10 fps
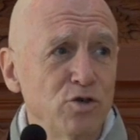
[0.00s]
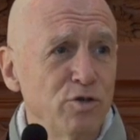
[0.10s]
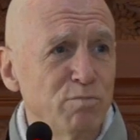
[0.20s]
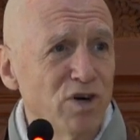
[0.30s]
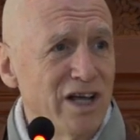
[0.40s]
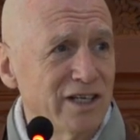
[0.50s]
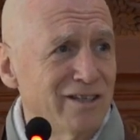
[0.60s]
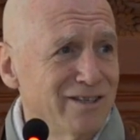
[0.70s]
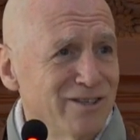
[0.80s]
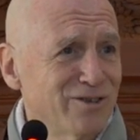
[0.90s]
good
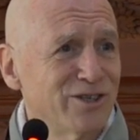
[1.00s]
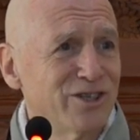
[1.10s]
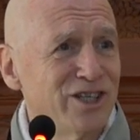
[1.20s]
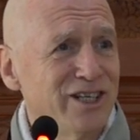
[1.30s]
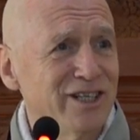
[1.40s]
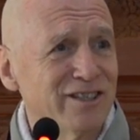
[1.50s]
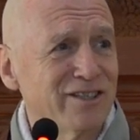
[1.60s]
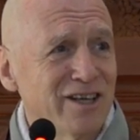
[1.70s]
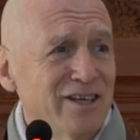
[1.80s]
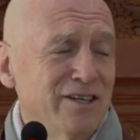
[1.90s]
bread or cheese.
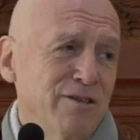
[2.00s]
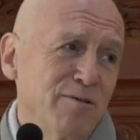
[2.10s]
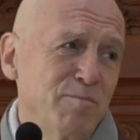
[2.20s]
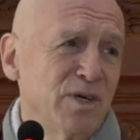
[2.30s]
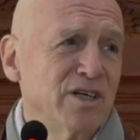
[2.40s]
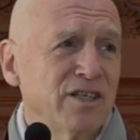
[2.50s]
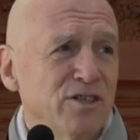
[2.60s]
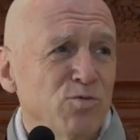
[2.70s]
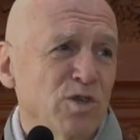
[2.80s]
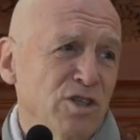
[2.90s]

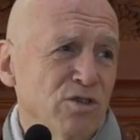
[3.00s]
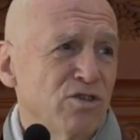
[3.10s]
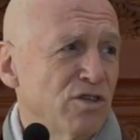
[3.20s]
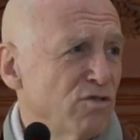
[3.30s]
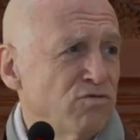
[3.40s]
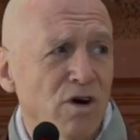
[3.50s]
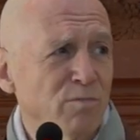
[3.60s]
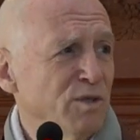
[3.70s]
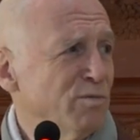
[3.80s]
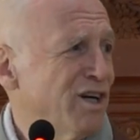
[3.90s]
Americans were used to
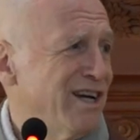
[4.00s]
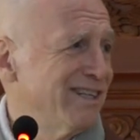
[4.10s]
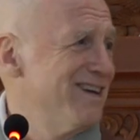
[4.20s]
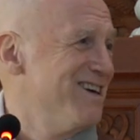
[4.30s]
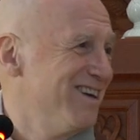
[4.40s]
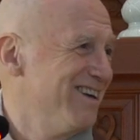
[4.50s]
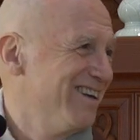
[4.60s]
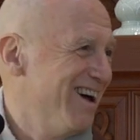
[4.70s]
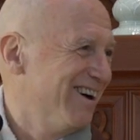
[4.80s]
crummy bread, you know.